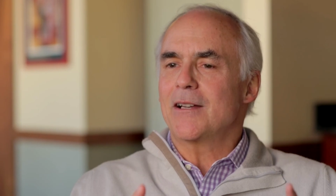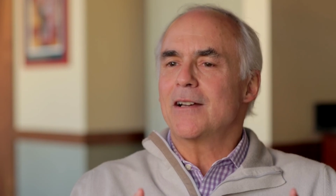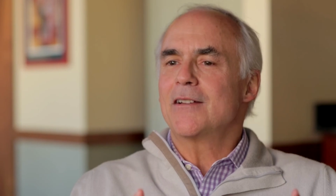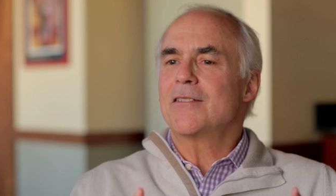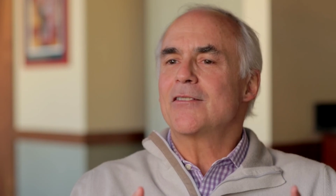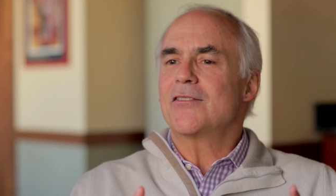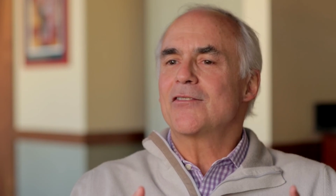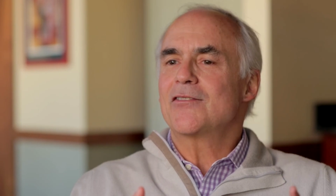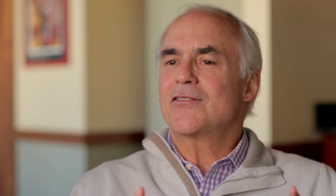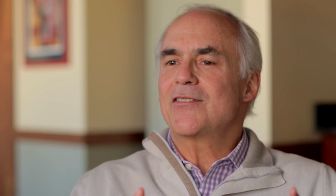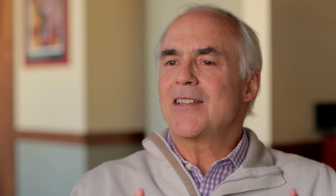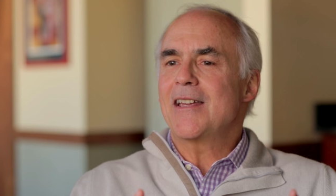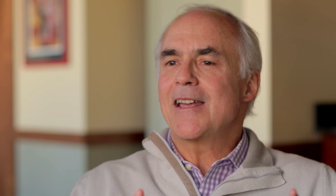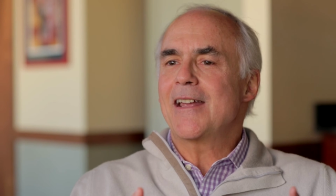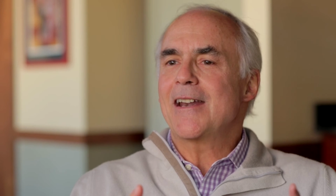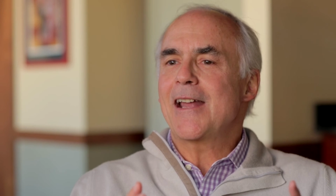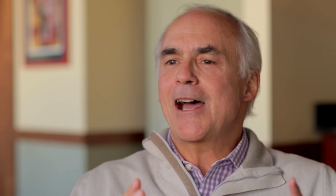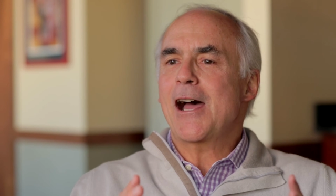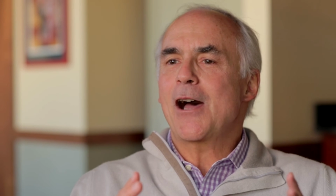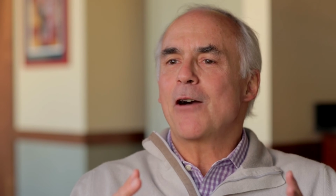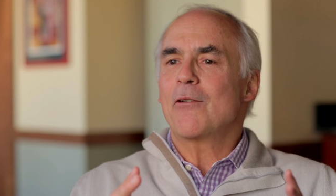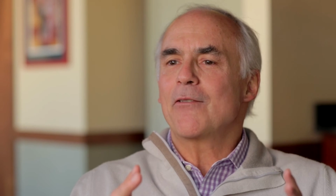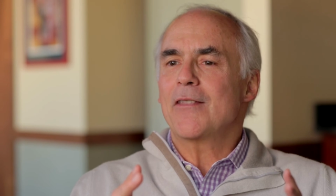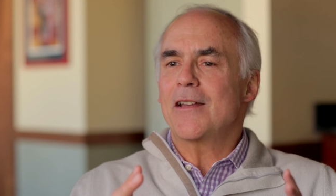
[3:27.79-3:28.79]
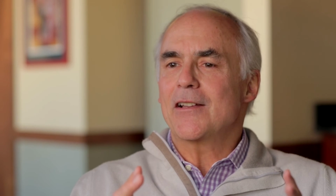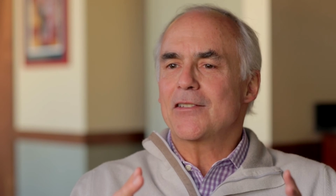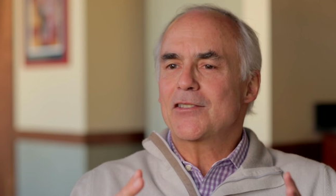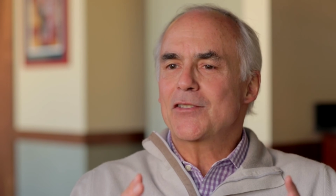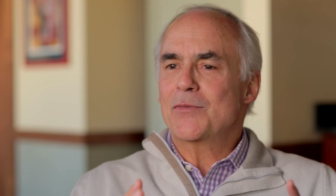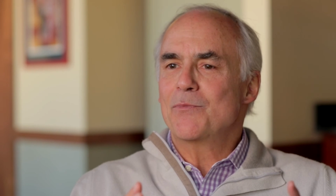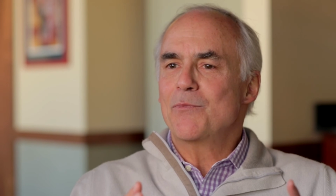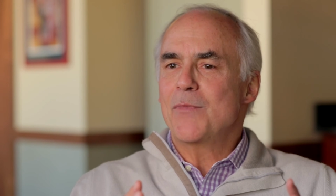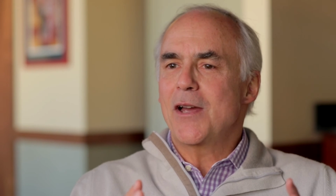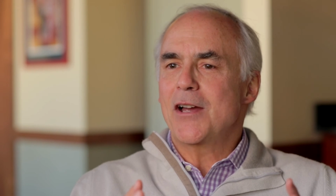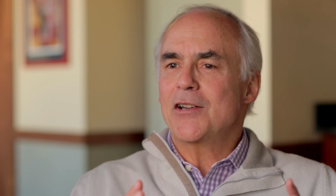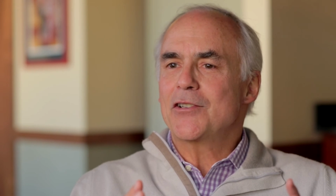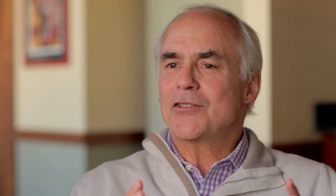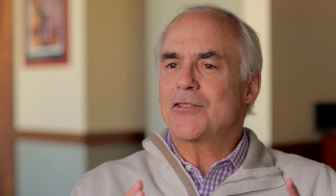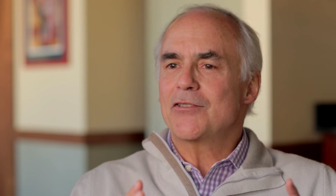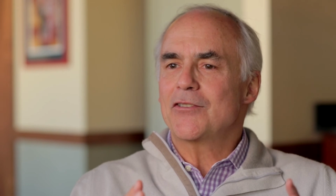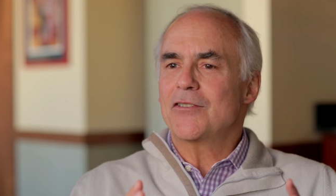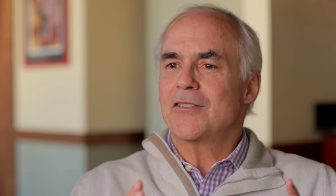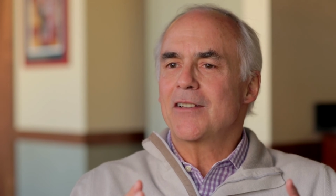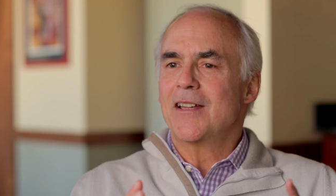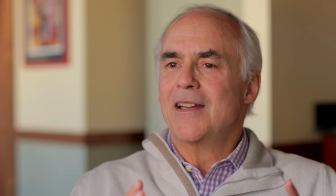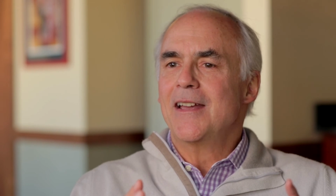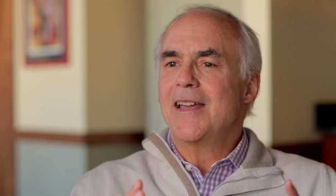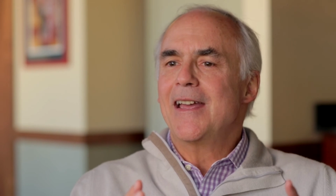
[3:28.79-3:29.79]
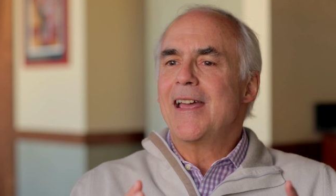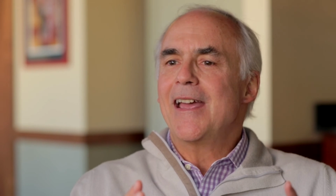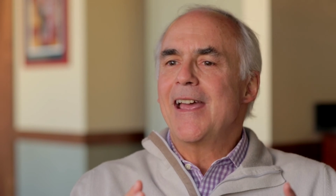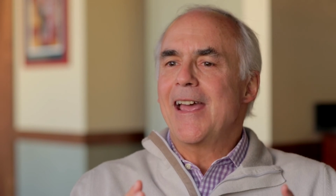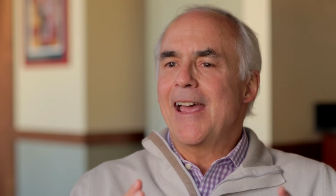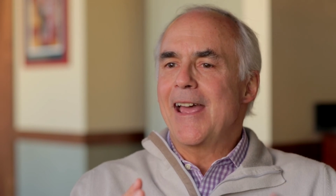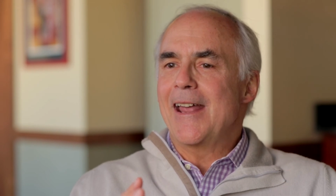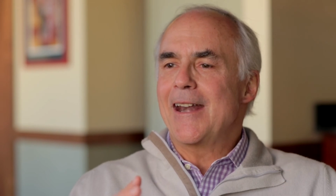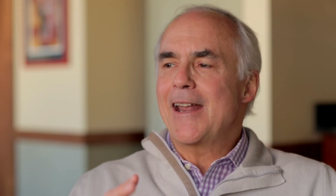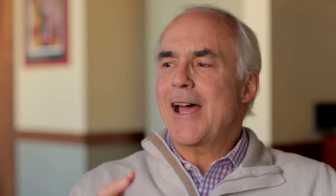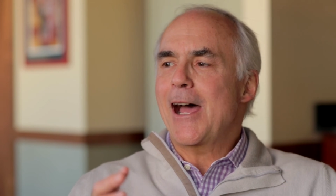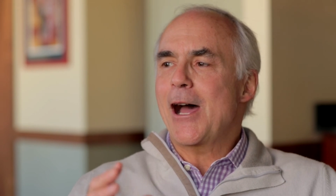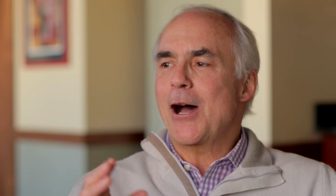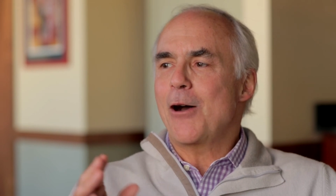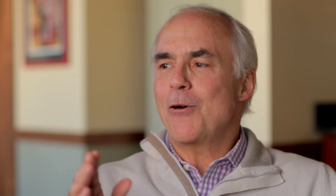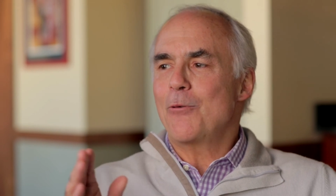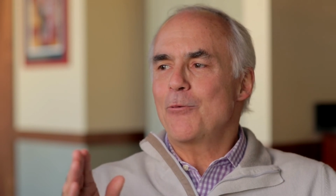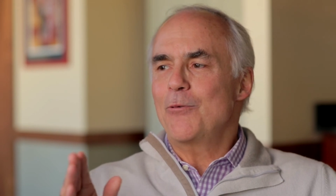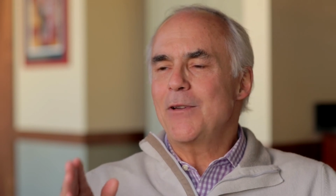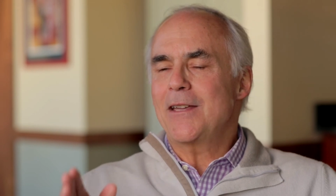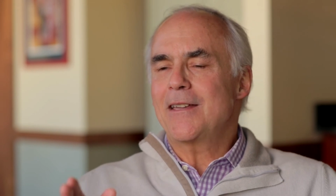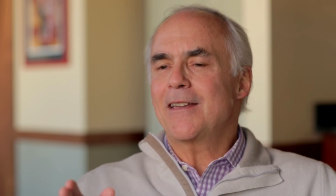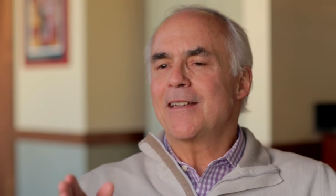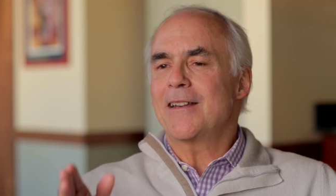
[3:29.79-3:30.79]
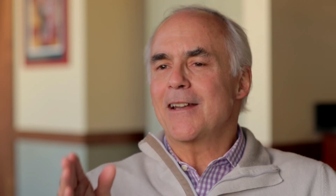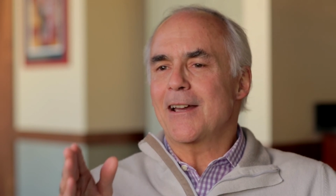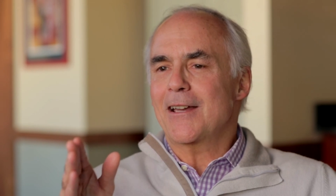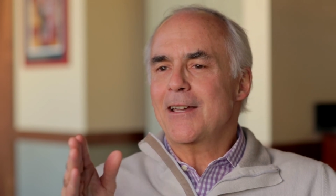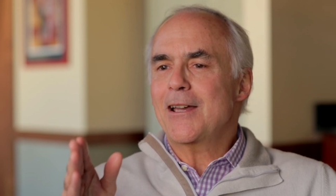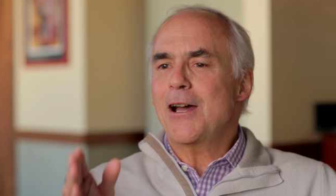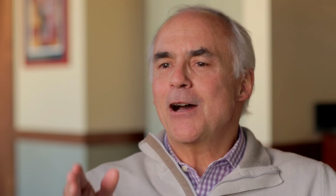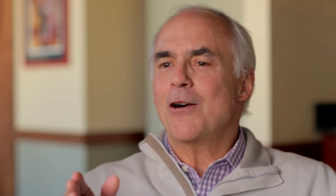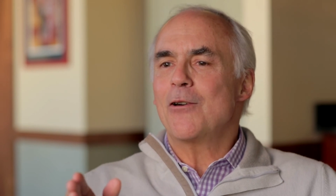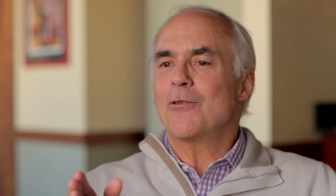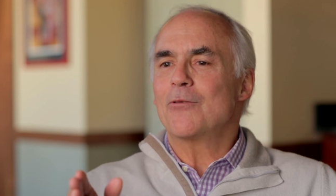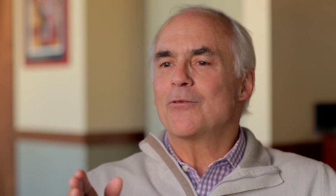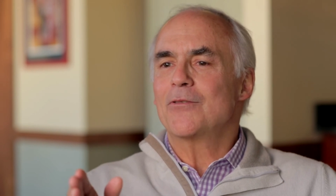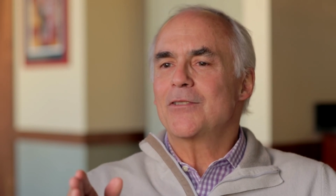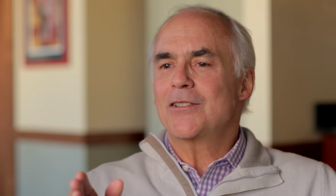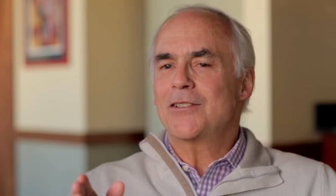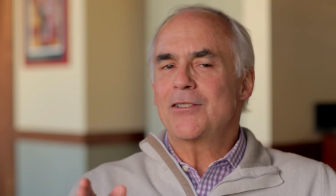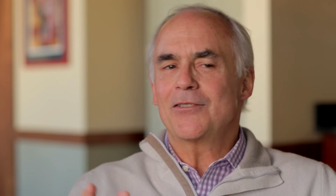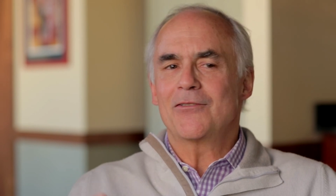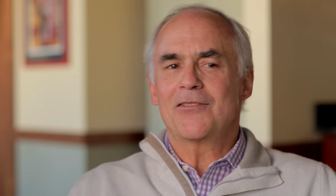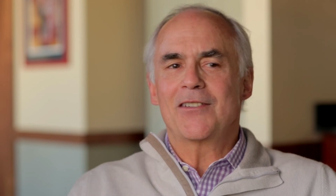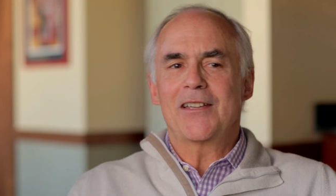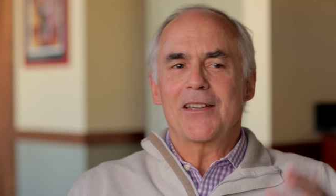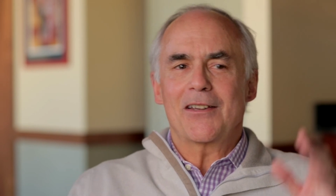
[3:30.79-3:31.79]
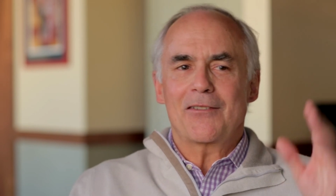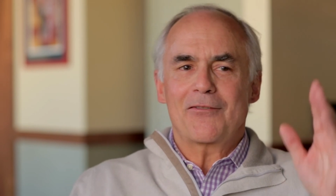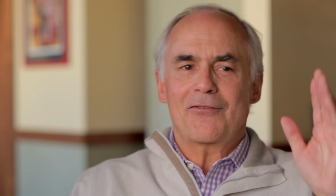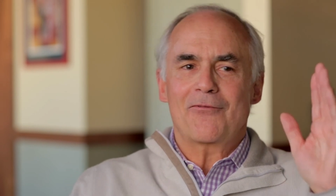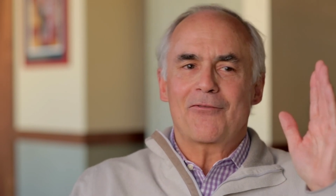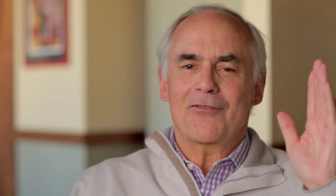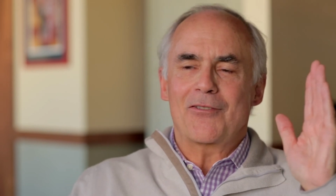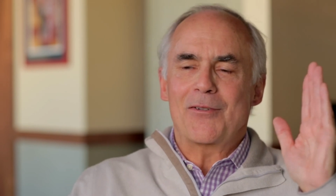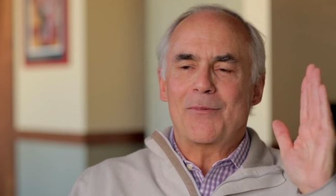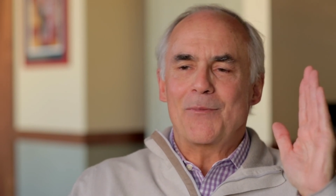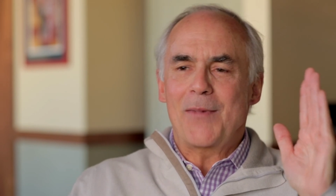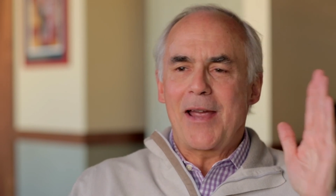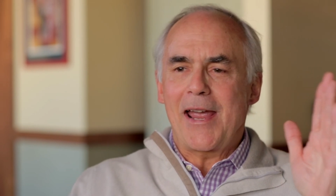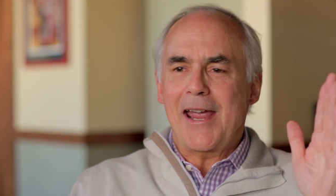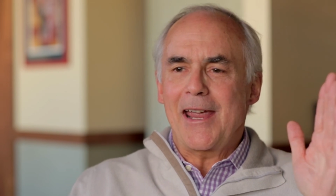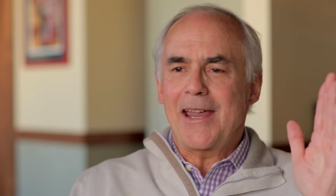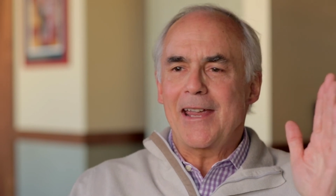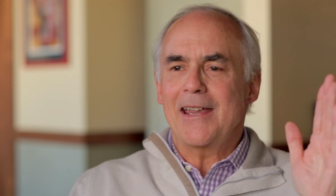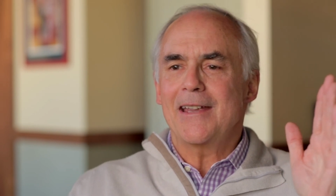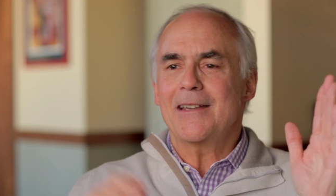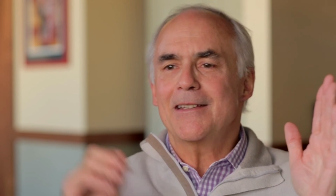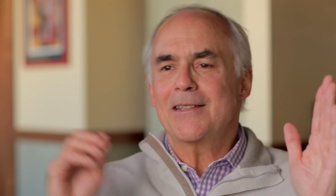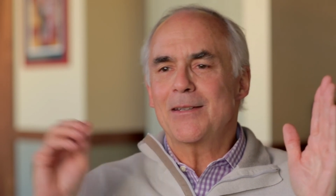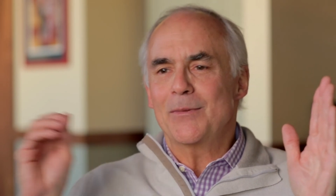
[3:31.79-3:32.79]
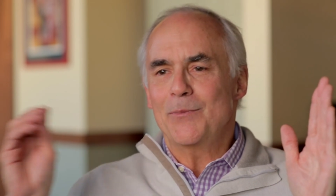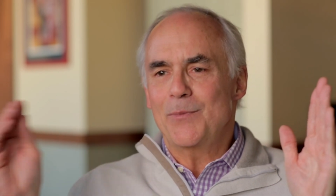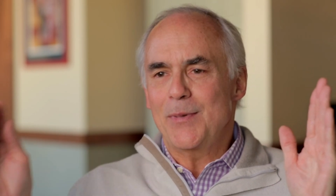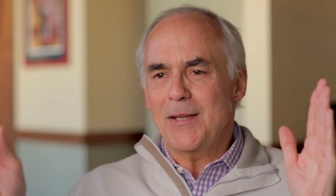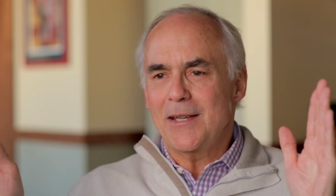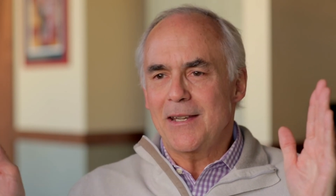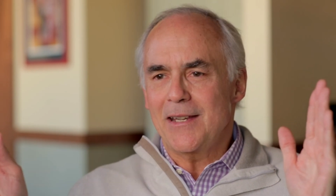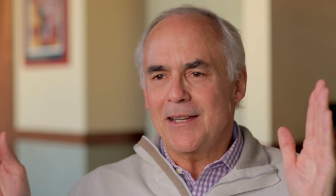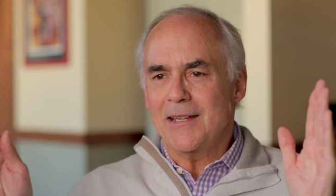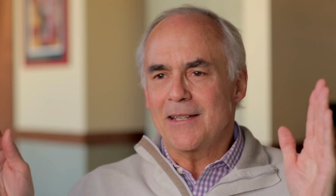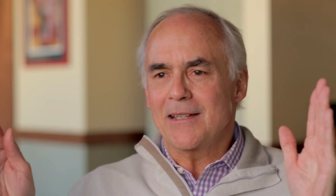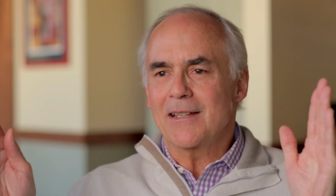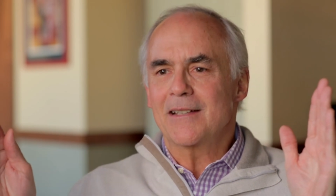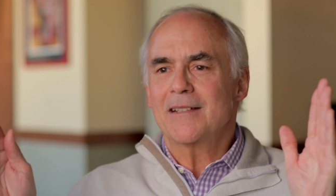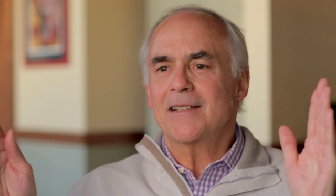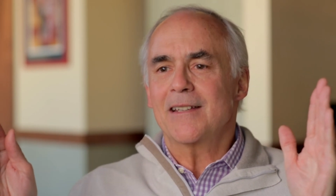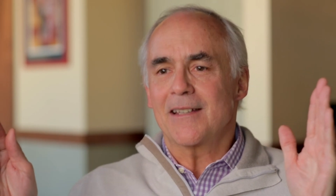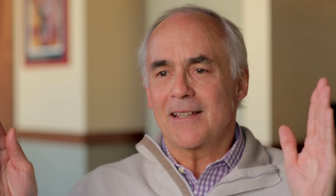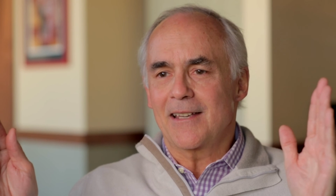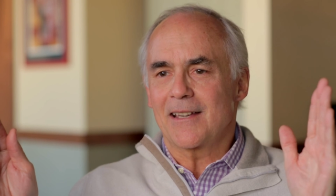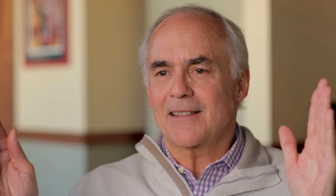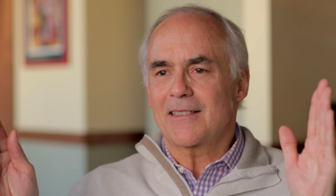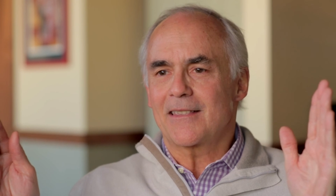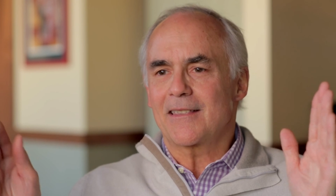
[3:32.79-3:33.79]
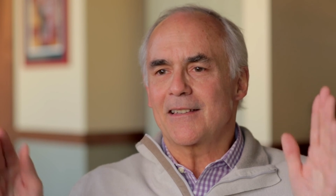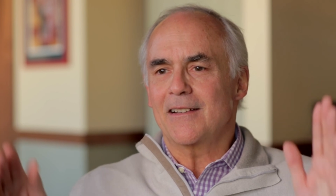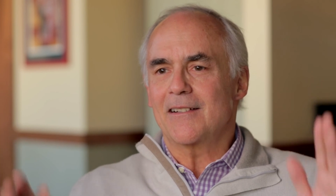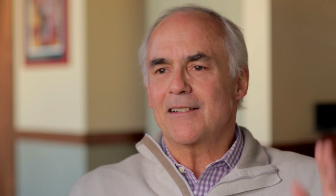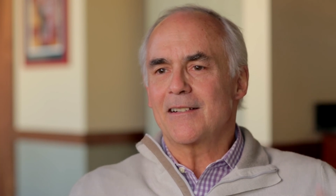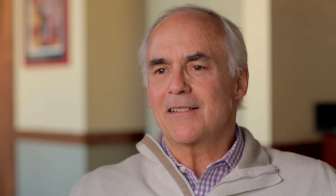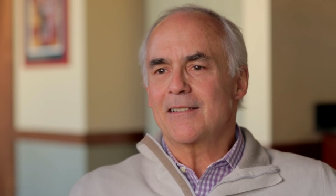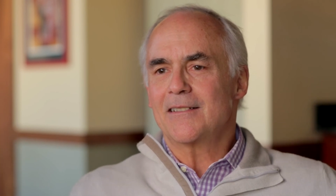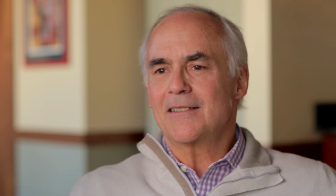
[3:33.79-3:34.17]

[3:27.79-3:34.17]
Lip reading: to understand how that's measured and how we can account to get from A to B to get there.